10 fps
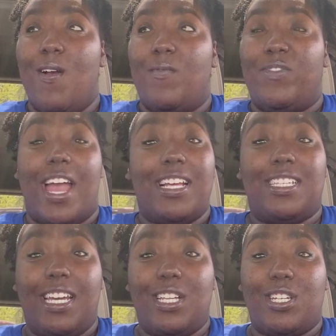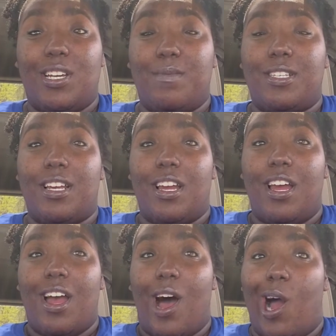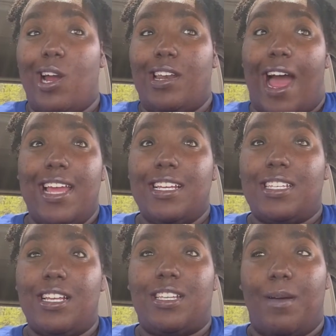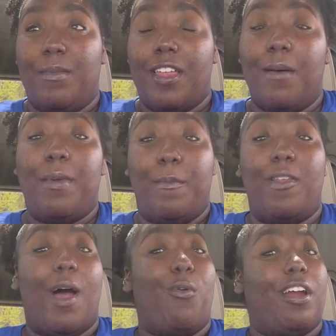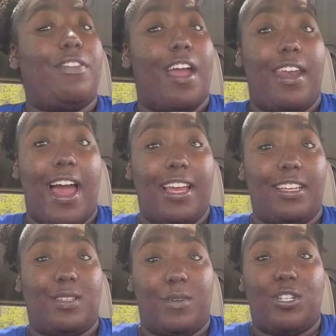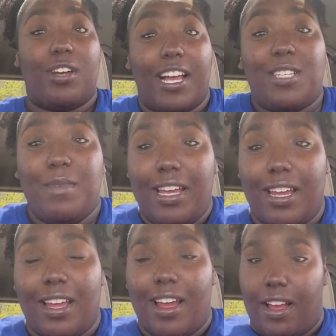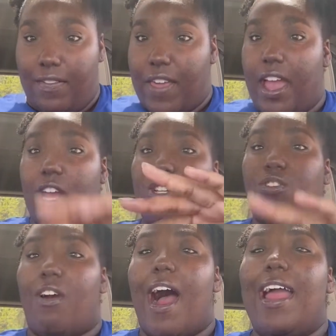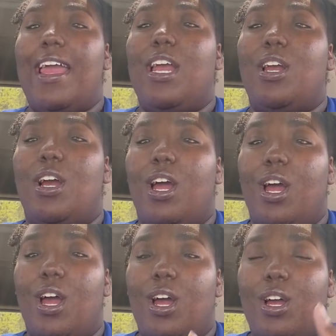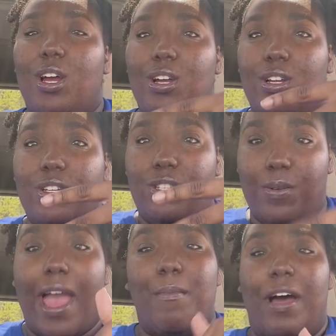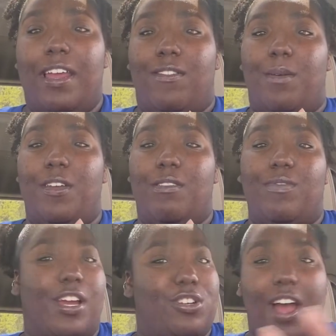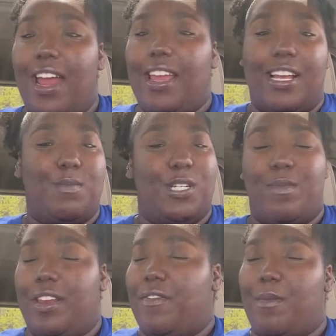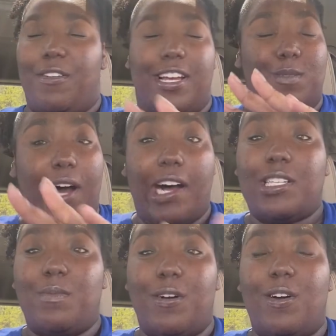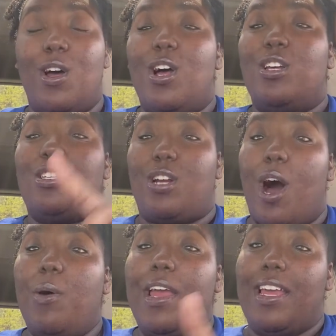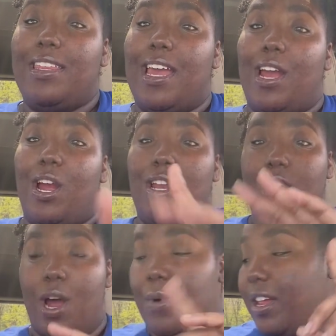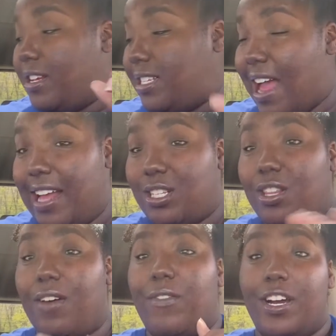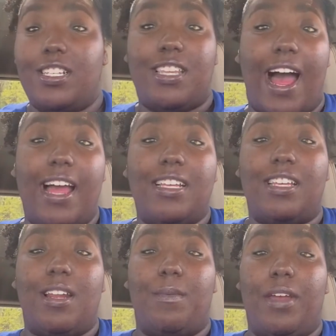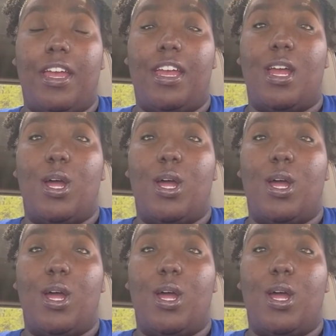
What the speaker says: yes, dealerships are nice and some of the people that work there are nice, but trust me, they are trying to get money from you. They're trying to get as much money from you as possible. So go in there knowing your stats. So the first stat is gonna be